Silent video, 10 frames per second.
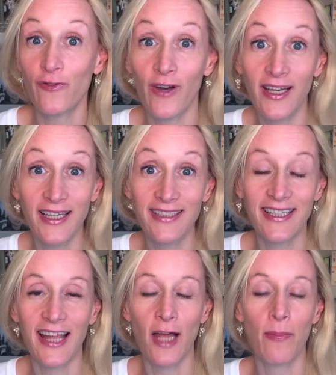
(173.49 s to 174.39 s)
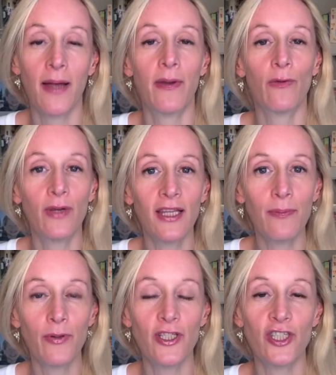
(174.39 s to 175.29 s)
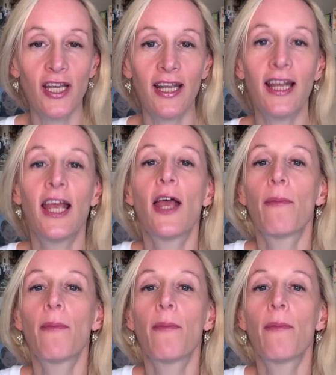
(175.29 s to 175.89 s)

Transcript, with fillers: for writing into Cloud Mom. I really appreciate it.